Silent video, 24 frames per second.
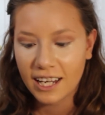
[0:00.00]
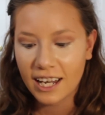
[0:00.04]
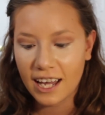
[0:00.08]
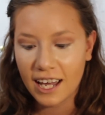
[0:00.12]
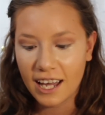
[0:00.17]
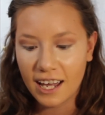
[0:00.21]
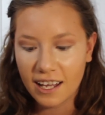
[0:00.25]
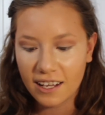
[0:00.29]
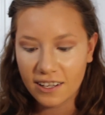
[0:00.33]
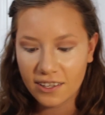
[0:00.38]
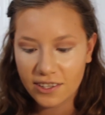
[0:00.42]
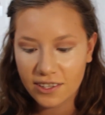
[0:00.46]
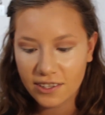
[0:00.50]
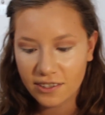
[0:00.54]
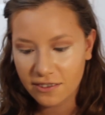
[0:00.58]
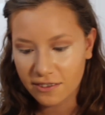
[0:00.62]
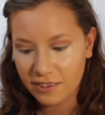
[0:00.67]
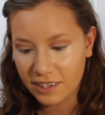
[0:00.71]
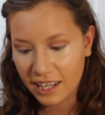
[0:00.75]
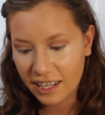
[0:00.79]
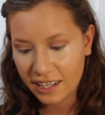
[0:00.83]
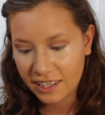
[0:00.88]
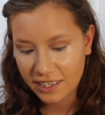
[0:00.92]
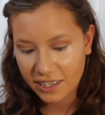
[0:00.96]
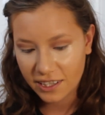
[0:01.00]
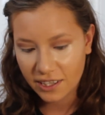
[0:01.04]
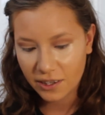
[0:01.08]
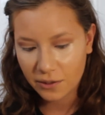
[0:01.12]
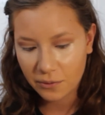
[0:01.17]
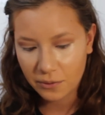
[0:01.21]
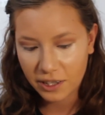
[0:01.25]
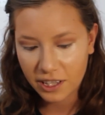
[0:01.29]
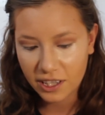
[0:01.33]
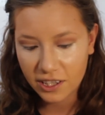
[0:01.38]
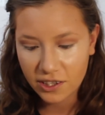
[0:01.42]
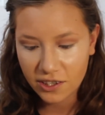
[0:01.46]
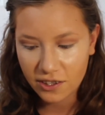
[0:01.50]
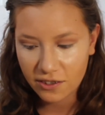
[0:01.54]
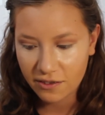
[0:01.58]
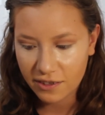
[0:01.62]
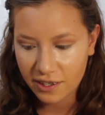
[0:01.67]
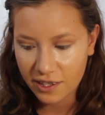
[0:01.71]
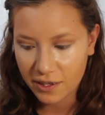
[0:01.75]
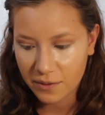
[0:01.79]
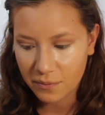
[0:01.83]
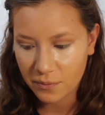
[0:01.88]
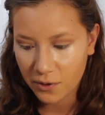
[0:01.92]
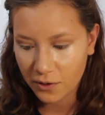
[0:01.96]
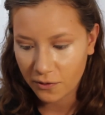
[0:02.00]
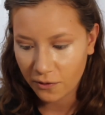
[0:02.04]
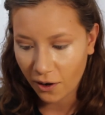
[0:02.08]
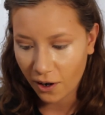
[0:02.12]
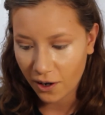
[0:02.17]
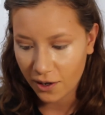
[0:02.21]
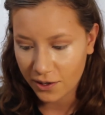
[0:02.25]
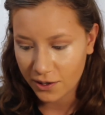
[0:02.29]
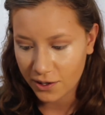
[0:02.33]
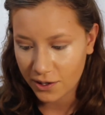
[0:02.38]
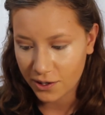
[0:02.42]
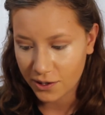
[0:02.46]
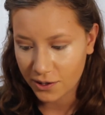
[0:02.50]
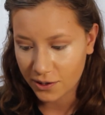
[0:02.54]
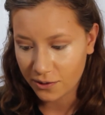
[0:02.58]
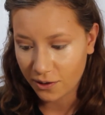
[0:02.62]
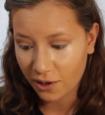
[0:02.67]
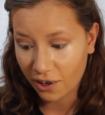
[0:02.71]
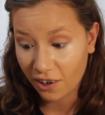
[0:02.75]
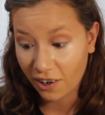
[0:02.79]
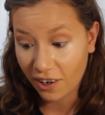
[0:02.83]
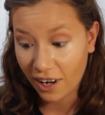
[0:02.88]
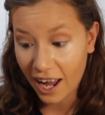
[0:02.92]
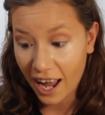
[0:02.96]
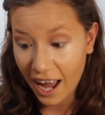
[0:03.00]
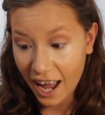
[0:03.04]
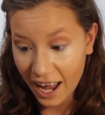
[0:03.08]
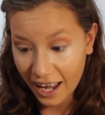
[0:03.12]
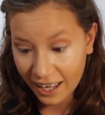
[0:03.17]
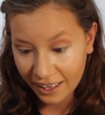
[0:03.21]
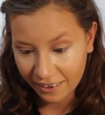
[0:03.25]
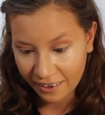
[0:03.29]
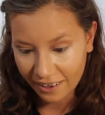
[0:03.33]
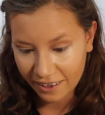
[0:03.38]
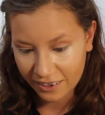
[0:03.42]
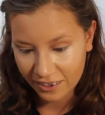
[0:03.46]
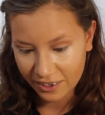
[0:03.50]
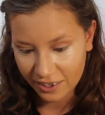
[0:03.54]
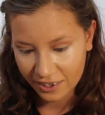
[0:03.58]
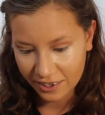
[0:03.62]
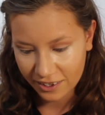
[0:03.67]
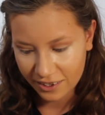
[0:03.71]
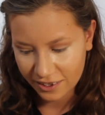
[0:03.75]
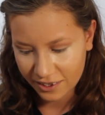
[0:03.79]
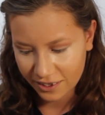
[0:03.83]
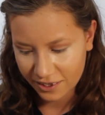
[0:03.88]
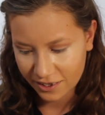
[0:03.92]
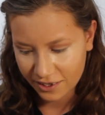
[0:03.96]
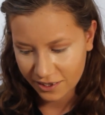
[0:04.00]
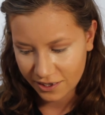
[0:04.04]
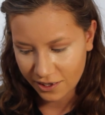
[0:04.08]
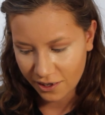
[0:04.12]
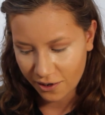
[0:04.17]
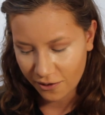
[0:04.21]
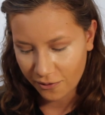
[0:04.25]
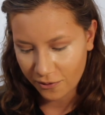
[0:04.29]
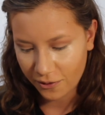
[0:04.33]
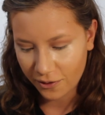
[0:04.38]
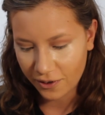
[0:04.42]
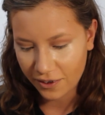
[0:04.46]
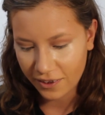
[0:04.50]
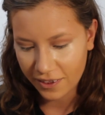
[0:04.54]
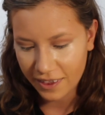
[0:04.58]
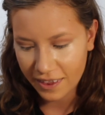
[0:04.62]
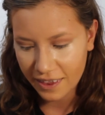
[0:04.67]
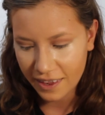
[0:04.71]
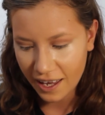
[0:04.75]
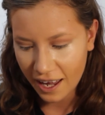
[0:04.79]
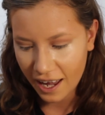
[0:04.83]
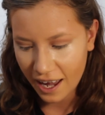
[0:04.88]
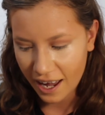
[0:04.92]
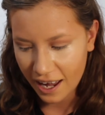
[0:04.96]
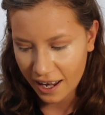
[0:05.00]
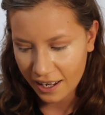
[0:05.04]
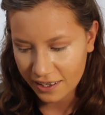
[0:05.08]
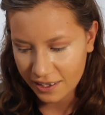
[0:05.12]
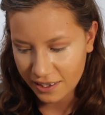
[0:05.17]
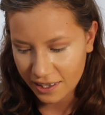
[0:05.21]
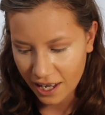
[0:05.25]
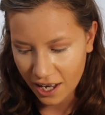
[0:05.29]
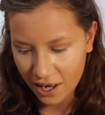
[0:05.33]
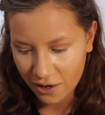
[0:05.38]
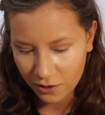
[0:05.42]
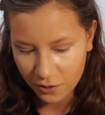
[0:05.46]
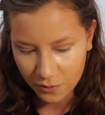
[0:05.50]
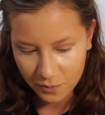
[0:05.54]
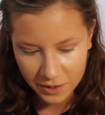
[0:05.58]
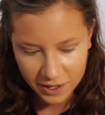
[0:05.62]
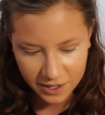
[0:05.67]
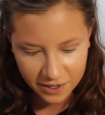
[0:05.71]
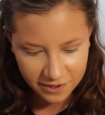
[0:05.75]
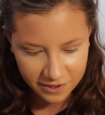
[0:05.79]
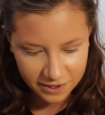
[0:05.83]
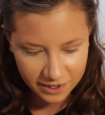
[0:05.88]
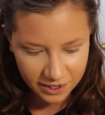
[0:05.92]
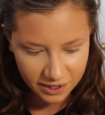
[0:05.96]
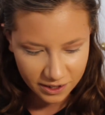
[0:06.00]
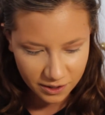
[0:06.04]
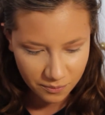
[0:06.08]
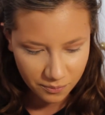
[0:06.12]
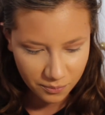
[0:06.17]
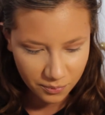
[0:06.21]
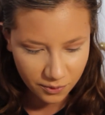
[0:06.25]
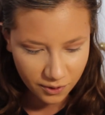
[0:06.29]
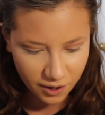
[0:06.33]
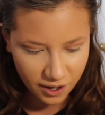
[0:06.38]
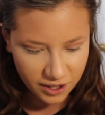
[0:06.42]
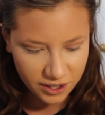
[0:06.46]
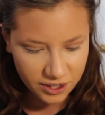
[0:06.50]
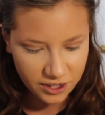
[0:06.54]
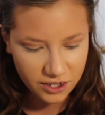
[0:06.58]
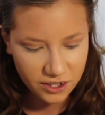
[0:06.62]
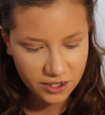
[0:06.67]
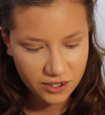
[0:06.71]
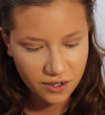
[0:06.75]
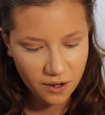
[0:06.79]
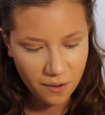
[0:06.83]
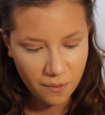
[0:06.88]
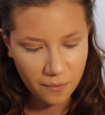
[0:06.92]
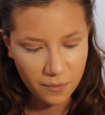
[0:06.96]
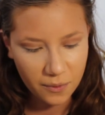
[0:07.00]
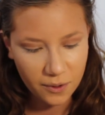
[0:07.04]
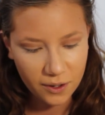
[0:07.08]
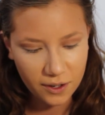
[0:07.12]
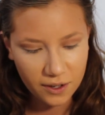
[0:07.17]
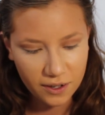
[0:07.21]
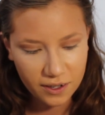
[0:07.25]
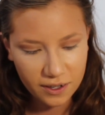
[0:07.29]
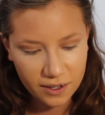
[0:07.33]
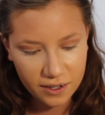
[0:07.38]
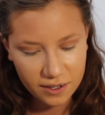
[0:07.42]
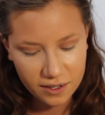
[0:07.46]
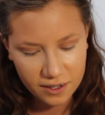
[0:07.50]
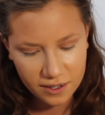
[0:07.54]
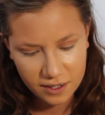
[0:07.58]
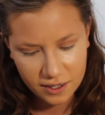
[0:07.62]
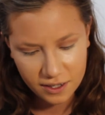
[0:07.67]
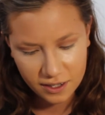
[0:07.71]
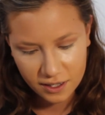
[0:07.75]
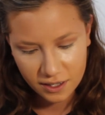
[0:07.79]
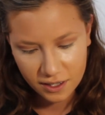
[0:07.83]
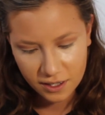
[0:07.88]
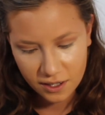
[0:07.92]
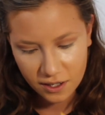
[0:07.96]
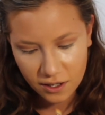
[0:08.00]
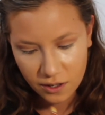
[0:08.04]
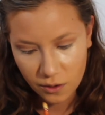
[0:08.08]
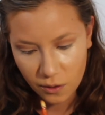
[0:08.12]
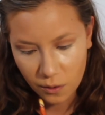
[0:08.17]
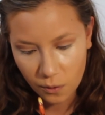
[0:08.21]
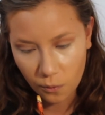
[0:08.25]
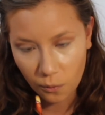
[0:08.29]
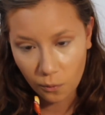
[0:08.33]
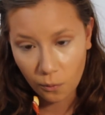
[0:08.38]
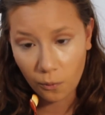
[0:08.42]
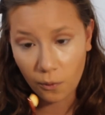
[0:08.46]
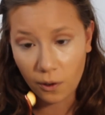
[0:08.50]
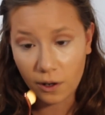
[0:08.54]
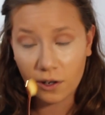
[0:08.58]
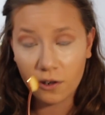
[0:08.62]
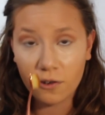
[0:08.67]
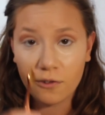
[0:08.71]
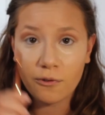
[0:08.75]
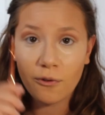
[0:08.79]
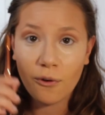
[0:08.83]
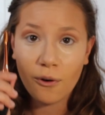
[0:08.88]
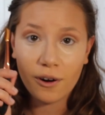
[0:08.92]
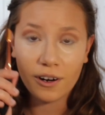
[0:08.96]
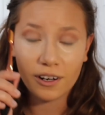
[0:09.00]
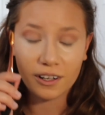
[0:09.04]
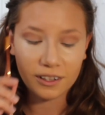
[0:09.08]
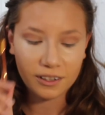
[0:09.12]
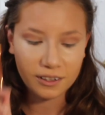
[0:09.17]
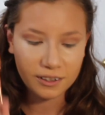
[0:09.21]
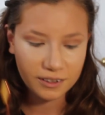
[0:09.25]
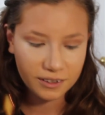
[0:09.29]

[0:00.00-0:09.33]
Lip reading: And so next thing that we're going to do is move on to our eyeliner. So for that, I will be using the brush number 104.